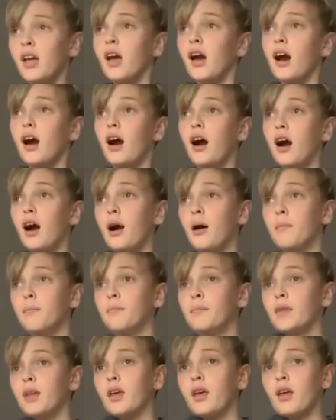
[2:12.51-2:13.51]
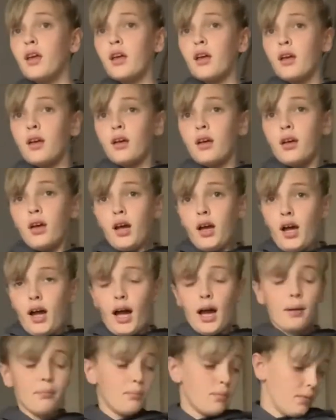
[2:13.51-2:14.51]
Um,
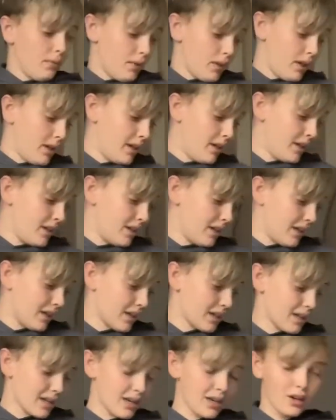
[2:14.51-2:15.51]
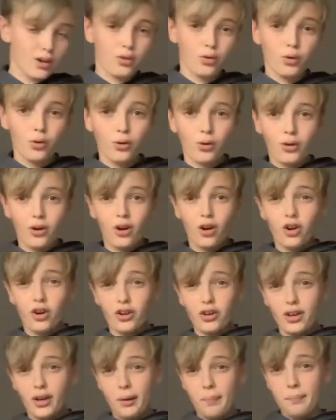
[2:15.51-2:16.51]
I'm I'm gonna go
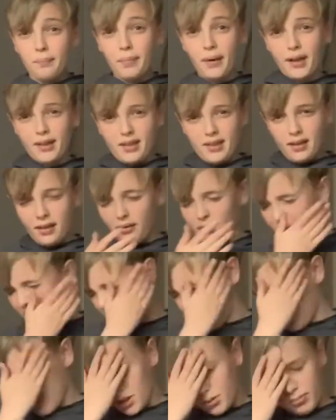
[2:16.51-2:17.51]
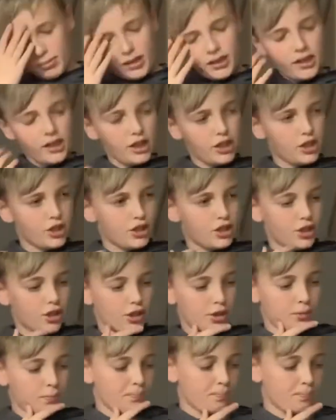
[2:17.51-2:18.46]
on a bit of an explanation here.